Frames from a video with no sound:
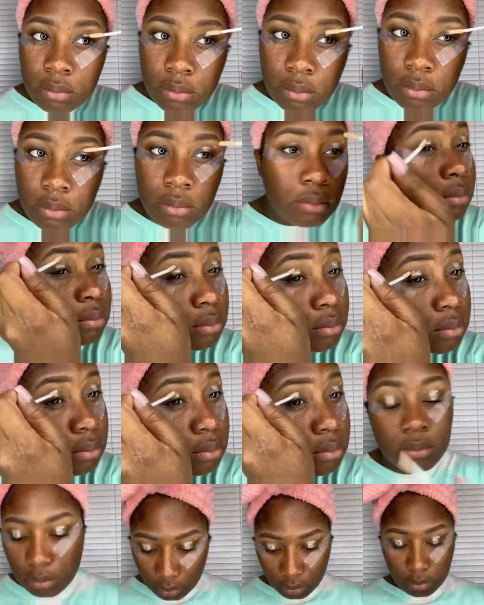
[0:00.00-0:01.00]
and this is
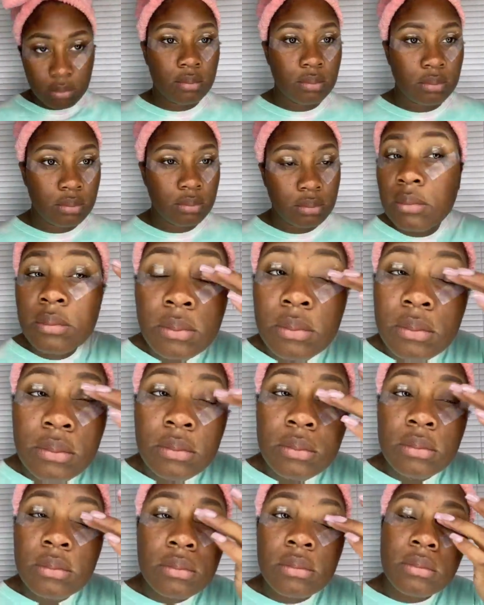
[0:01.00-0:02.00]
going to help with the
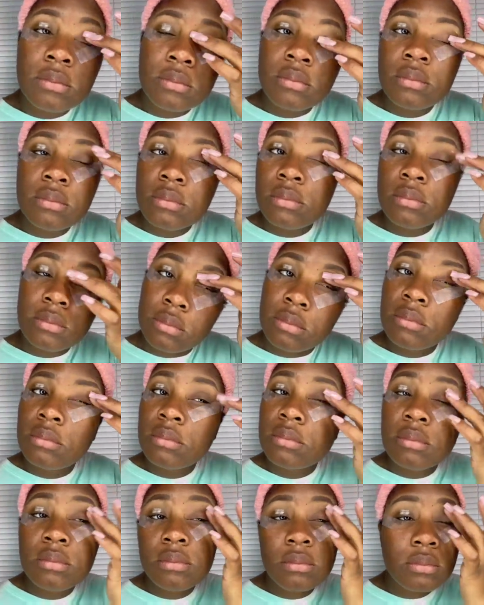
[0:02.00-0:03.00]
creasing of my
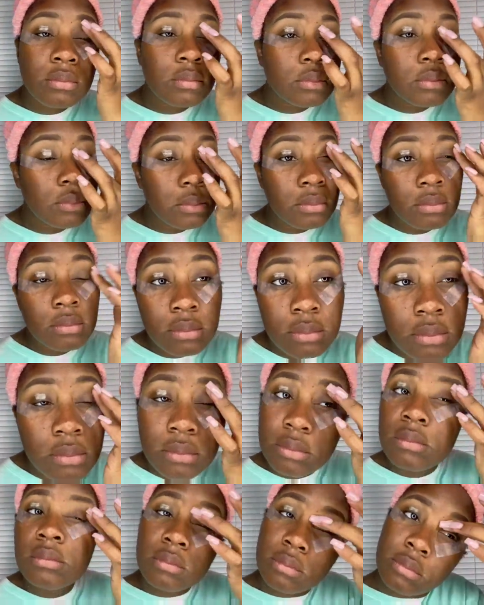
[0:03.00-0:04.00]
eyeshadow so it can
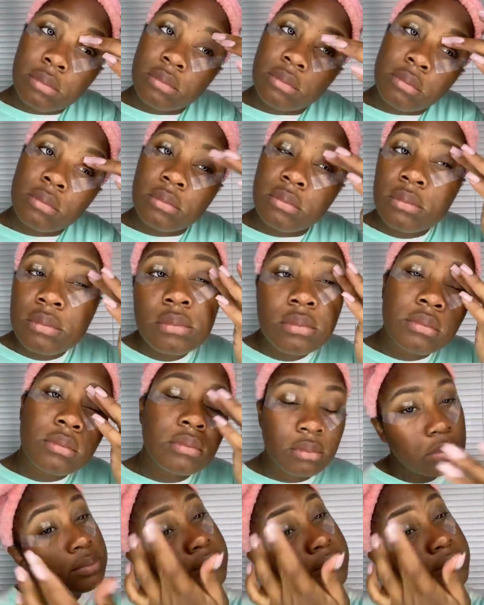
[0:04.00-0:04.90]
last longer, and